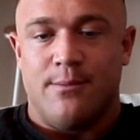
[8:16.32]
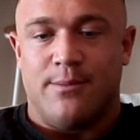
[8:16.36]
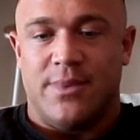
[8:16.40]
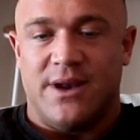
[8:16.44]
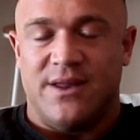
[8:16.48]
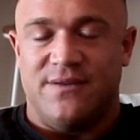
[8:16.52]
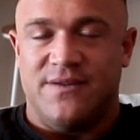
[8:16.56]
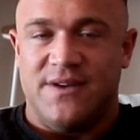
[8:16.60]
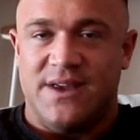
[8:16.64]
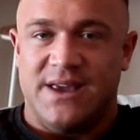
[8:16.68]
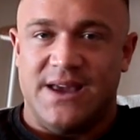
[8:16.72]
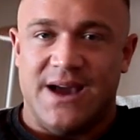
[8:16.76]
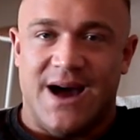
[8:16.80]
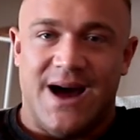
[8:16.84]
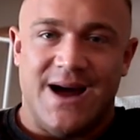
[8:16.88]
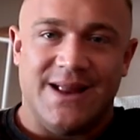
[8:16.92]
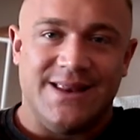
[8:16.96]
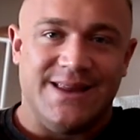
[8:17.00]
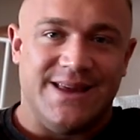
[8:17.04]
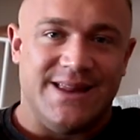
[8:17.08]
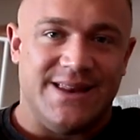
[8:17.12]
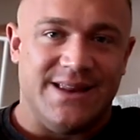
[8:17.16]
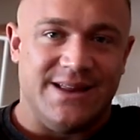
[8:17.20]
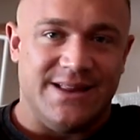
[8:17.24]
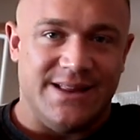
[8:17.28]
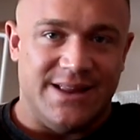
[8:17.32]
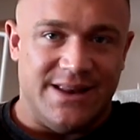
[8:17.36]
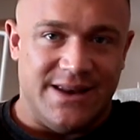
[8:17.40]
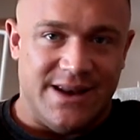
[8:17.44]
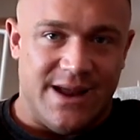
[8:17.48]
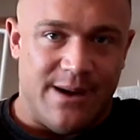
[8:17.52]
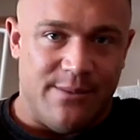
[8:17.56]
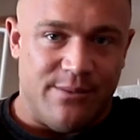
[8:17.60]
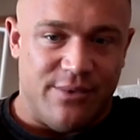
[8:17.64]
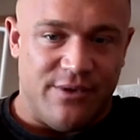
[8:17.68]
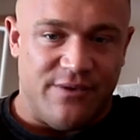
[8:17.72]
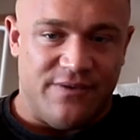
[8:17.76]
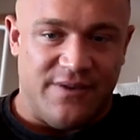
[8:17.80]
But if you can't get in the
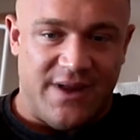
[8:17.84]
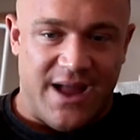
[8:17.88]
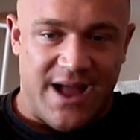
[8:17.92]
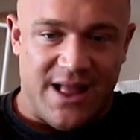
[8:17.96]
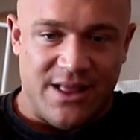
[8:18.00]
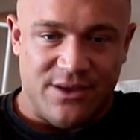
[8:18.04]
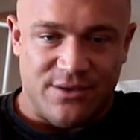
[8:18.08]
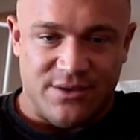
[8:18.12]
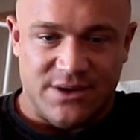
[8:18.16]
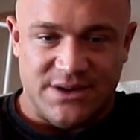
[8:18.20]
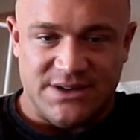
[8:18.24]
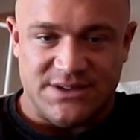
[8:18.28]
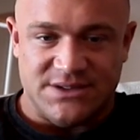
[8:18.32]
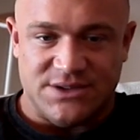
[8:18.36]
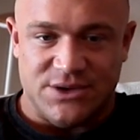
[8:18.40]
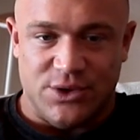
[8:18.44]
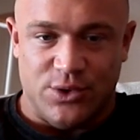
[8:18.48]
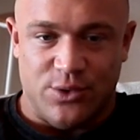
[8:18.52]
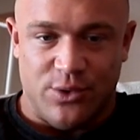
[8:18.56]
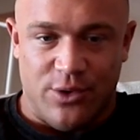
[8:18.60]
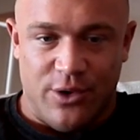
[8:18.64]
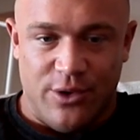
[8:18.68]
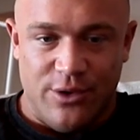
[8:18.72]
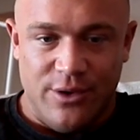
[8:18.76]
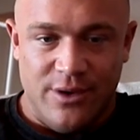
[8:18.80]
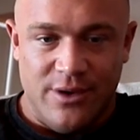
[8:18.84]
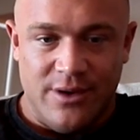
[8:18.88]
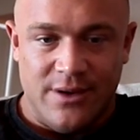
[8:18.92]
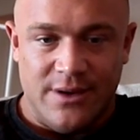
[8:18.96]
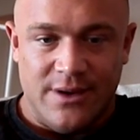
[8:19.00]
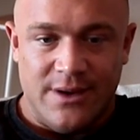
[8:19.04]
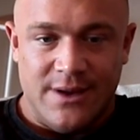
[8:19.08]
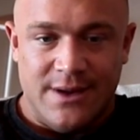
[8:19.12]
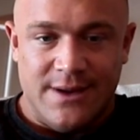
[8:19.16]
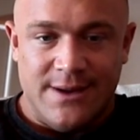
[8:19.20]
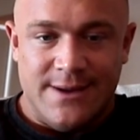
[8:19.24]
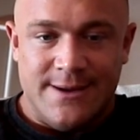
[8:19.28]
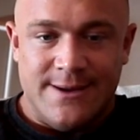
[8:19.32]
number of calories to grow,
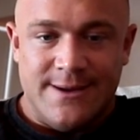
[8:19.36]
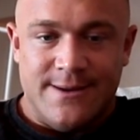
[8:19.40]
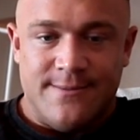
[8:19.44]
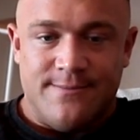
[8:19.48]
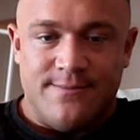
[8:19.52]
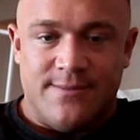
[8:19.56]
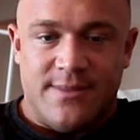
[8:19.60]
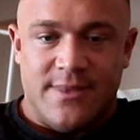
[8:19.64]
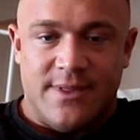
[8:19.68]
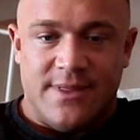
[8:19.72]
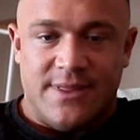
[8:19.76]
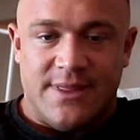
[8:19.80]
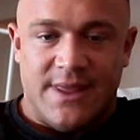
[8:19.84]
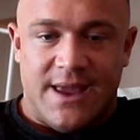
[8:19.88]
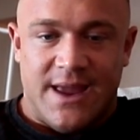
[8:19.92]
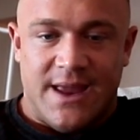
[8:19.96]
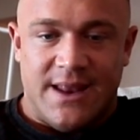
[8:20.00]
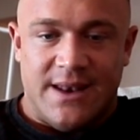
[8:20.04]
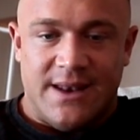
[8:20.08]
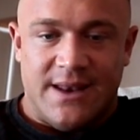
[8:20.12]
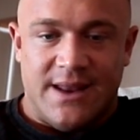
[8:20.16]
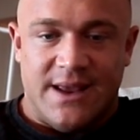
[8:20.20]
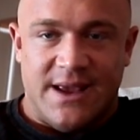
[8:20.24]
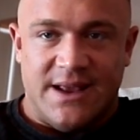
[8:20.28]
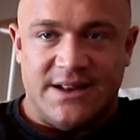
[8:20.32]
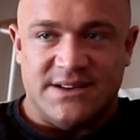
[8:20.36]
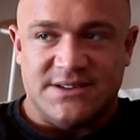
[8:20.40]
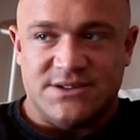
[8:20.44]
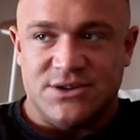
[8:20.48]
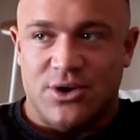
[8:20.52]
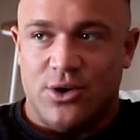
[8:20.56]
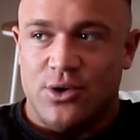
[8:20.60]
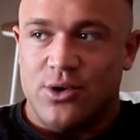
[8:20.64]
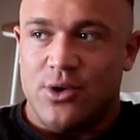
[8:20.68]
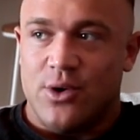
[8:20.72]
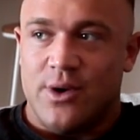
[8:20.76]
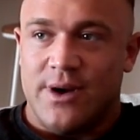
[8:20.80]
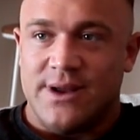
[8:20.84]
then it's
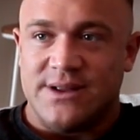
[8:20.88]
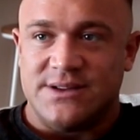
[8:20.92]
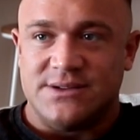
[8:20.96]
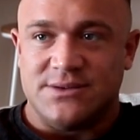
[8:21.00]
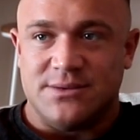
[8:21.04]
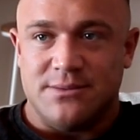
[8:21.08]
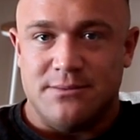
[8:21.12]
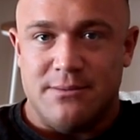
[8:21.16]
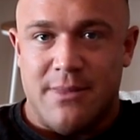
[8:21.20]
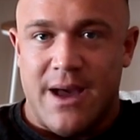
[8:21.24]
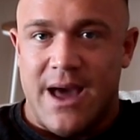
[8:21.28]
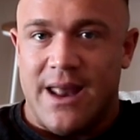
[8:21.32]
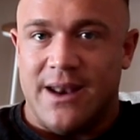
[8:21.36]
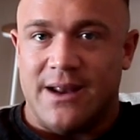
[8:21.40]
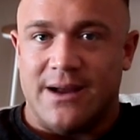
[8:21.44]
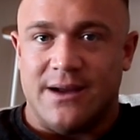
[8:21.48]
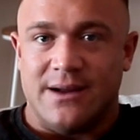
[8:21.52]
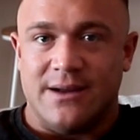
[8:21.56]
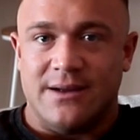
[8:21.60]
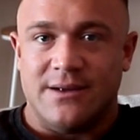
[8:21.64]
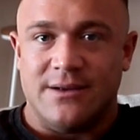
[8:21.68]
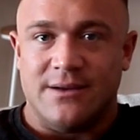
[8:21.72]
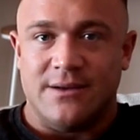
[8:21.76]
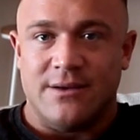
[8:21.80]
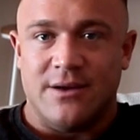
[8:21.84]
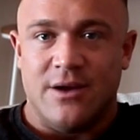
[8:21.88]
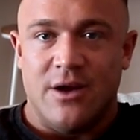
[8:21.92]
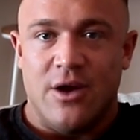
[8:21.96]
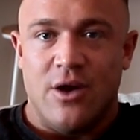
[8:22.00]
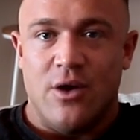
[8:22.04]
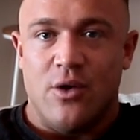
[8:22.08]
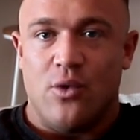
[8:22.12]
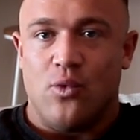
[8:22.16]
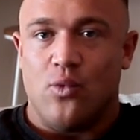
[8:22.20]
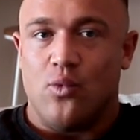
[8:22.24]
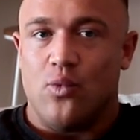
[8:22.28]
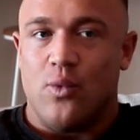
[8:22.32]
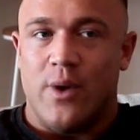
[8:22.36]
not going to matter
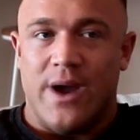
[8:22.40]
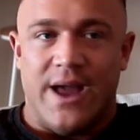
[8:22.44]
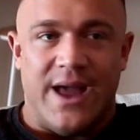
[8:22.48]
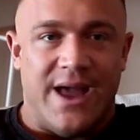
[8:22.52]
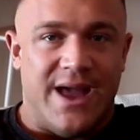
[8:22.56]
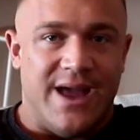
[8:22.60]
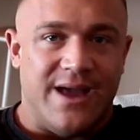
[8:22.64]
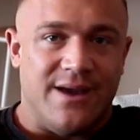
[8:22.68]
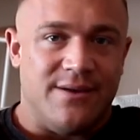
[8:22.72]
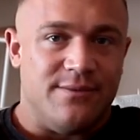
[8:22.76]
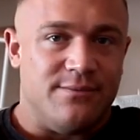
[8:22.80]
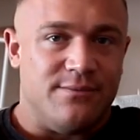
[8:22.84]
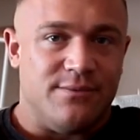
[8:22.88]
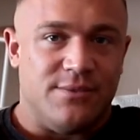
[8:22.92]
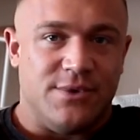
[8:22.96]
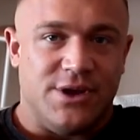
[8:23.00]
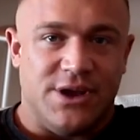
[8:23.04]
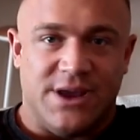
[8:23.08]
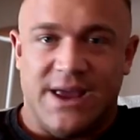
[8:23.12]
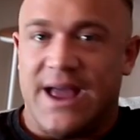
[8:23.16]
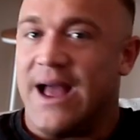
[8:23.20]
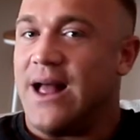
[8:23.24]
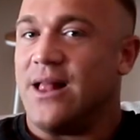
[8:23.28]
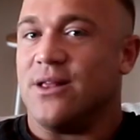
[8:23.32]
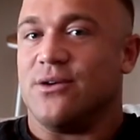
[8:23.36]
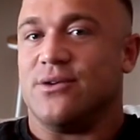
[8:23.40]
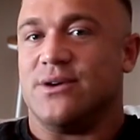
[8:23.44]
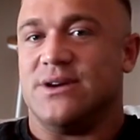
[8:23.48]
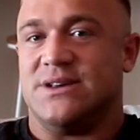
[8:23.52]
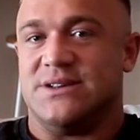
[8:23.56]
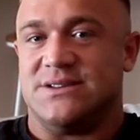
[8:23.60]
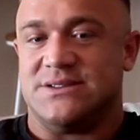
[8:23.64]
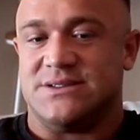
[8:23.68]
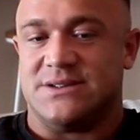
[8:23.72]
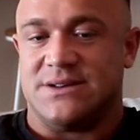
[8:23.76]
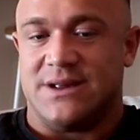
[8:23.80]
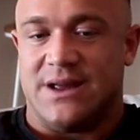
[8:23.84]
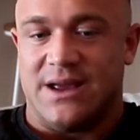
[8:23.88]
where your
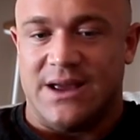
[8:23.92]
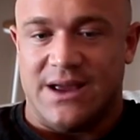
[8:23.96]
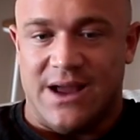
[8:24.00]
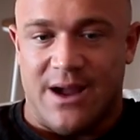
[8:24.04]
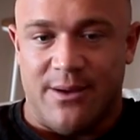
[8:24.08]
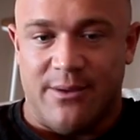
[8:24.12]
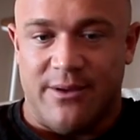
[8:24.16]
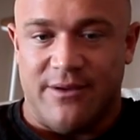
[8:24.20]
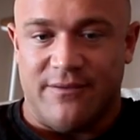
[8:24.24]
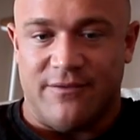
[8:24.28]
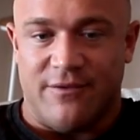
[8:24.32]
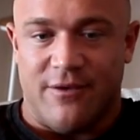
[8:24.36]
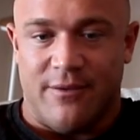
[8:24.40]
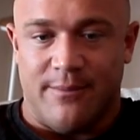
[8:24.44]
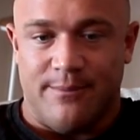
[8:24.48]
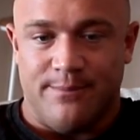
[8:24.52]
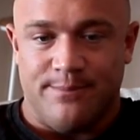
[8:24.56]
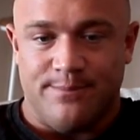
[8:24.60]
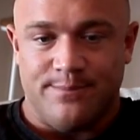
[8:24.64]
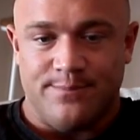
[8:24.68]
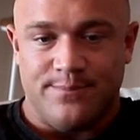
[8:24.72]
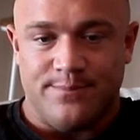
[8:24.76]
calories are coming from.